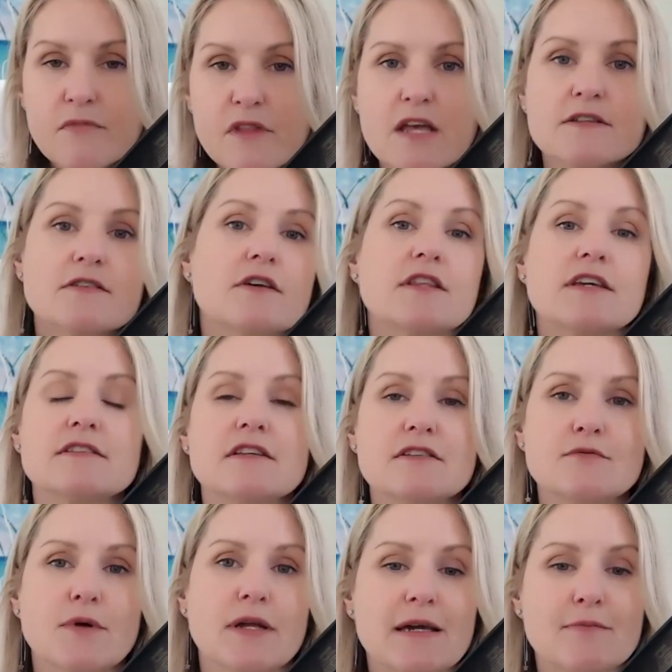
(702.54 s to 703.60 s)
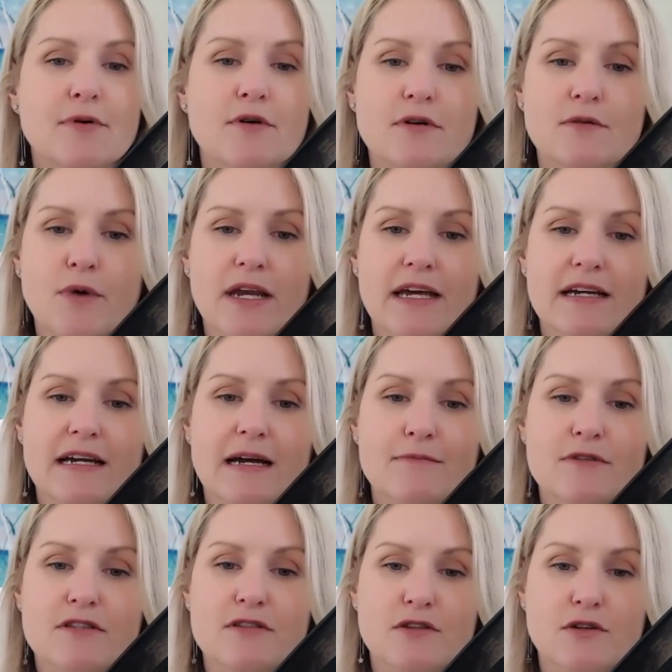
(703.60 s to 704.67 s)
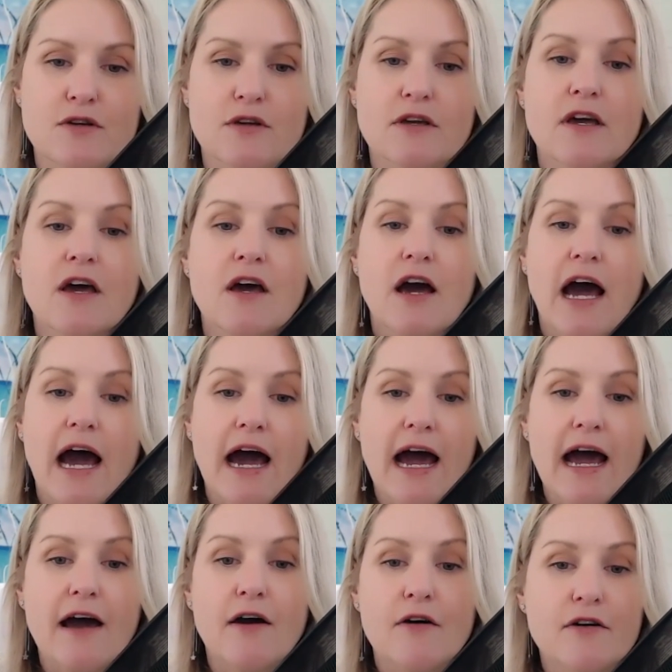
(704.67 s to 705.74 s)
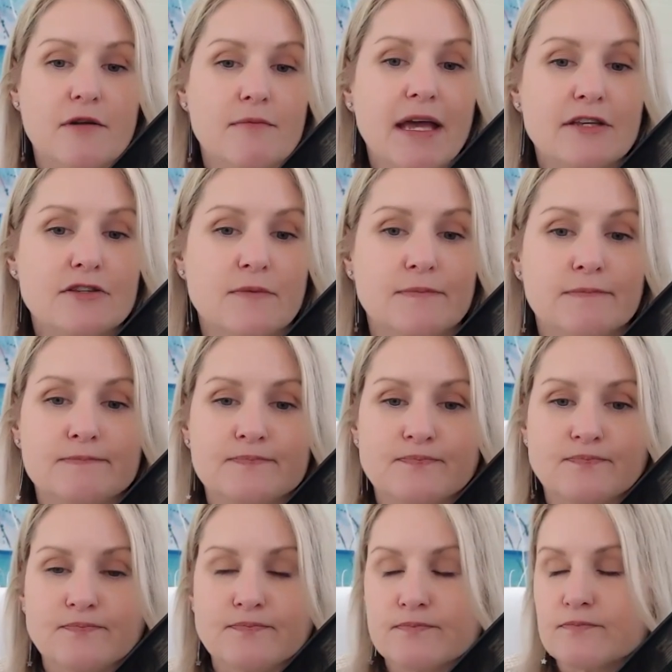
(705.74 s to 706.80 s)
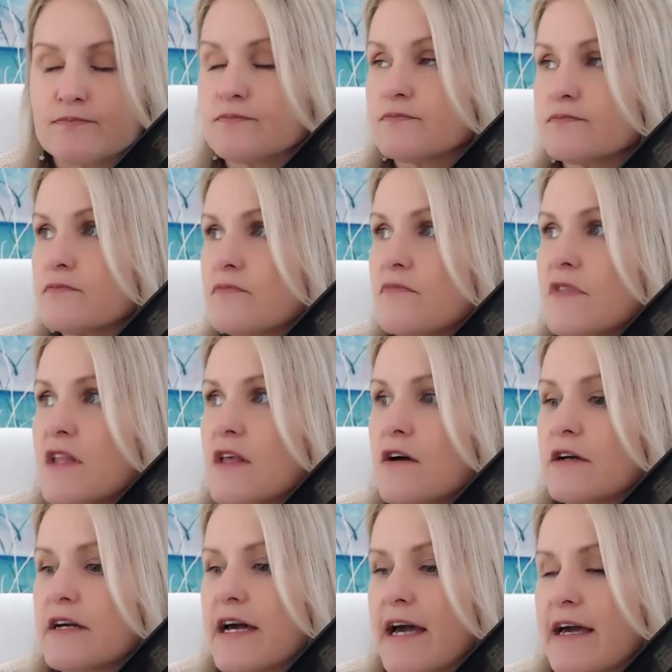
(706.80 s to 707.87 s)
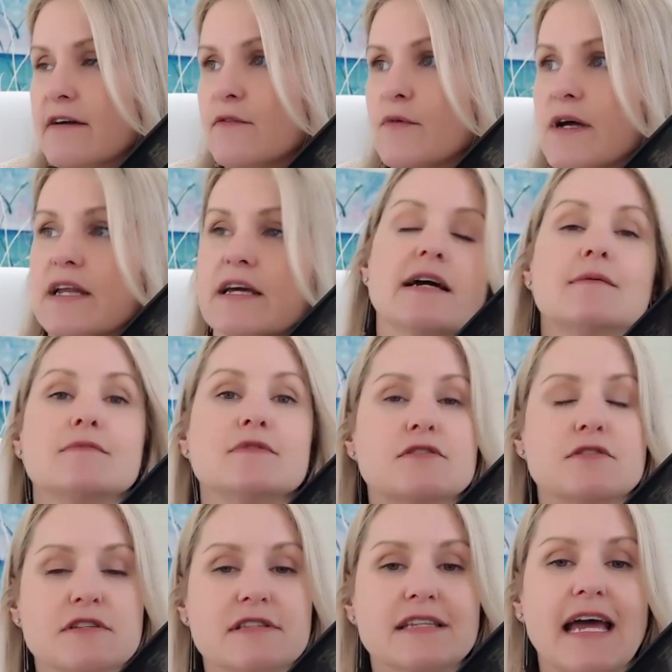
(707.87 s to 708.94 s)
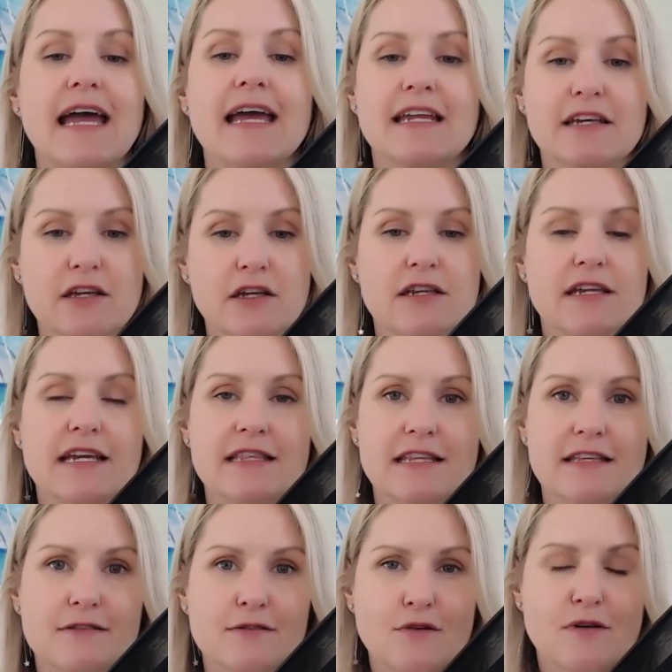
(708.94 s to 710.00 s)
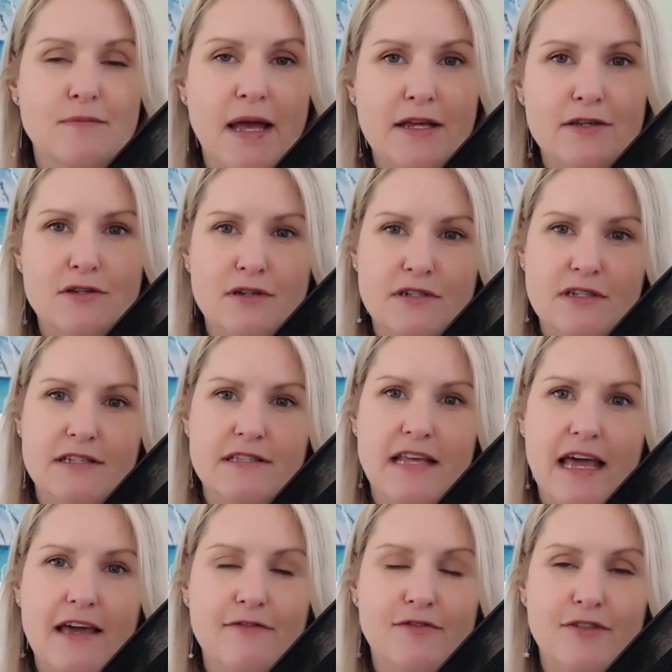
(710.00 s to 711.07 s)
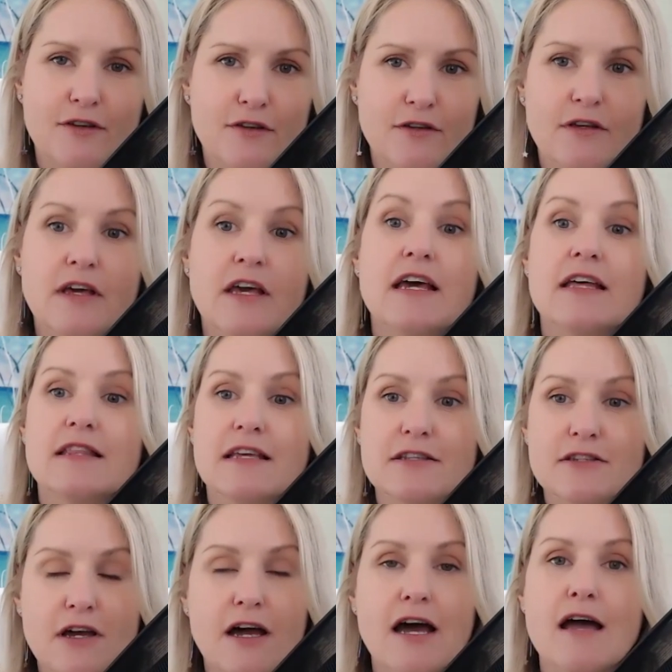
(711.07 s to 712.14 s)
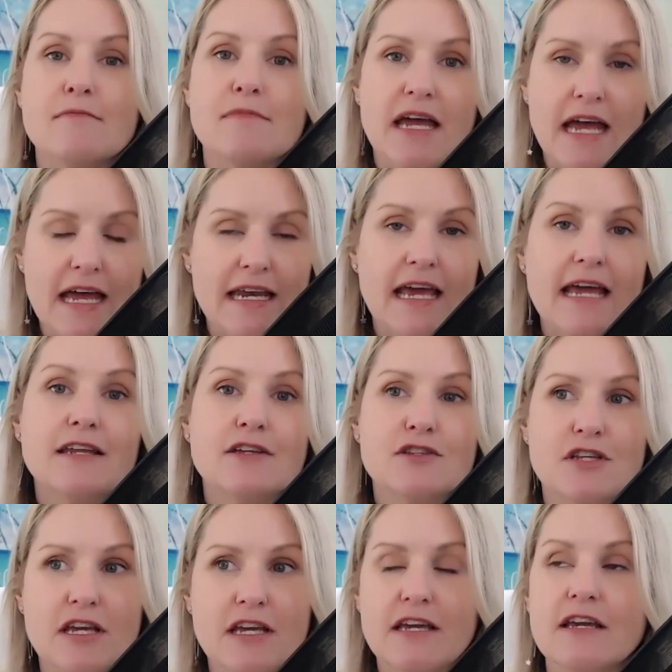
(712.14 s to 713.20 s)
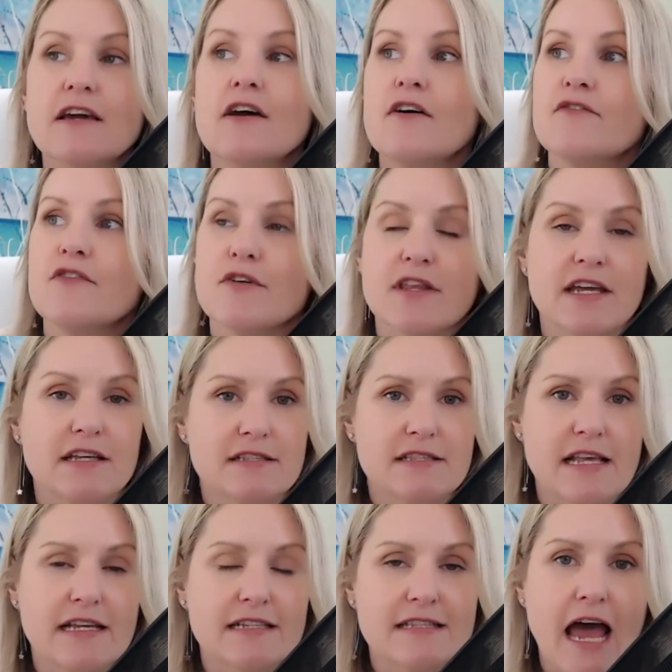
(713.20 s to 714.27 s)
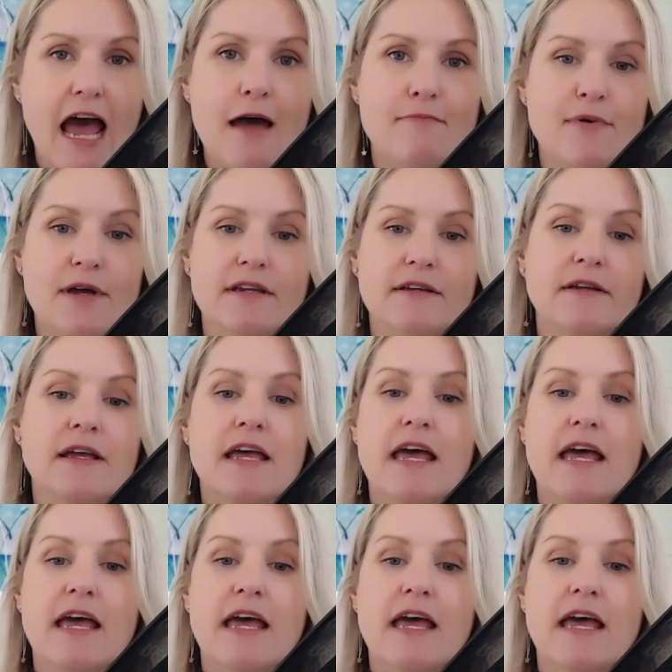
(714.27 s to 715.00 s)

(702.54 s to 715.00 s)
And so this is really important when it comes to uh, automation. Okay, when it comes to scaling, you need this automation to save you the time and energy for these things to happen.